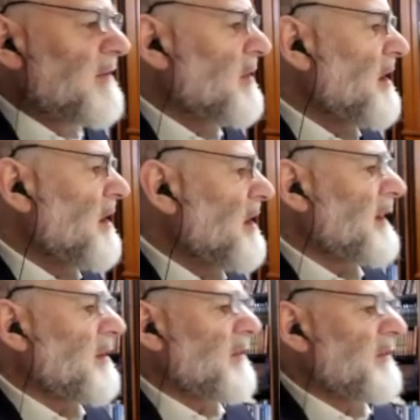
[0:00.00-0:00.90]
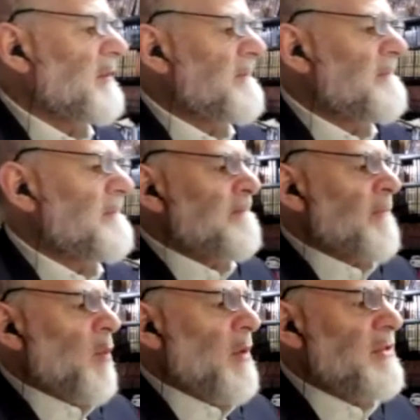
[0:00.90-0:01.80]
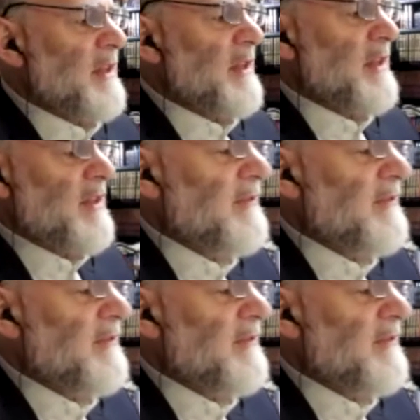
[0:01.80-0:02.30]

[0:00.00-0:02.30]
it flickers. Once the light starts